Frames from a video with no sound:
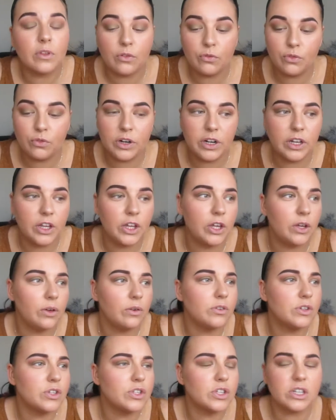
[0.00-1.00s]
Really cute.
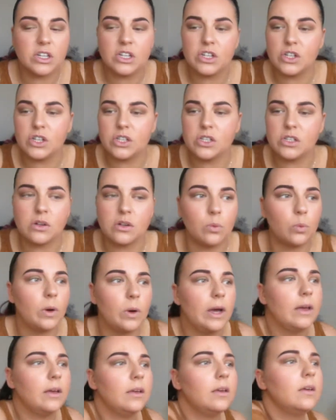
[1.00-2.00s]
I'm just going to dust
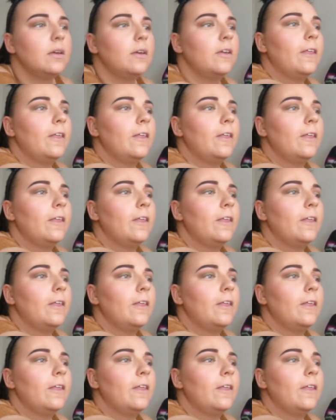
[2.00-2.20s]
away.